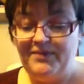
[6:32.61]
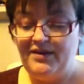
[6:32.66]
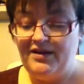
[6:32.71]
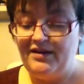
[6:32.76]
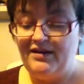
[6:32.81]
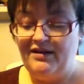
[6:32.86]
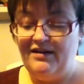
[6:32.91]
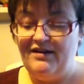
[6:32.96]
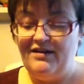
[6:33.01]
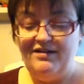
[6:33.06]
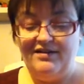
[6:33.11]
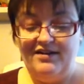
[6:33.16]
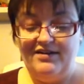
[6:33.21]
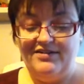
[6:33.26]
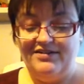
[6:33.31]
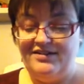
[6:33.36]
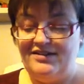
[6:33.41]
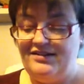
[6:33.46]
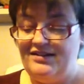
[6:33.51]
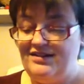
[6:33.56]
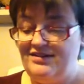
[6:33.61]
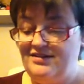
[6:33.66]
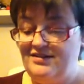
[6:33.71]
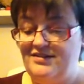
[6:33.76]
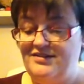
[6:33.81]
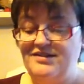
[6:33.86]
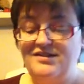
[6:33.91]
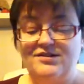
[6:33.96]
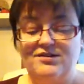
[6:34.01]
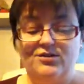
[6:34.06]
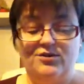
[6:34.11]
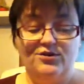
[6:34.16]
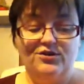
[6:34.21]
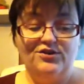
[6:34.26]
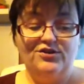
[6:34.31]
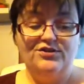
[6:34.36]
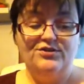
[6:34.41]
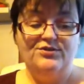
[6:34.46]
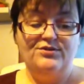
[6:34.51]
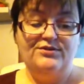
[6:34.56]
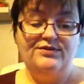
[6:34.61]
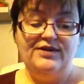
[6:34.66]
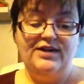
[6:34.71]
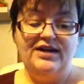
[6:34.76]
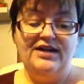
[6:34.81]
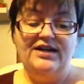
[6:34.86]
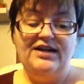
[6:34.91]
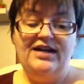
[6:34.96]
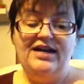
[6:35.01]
And this is gorgeous so far.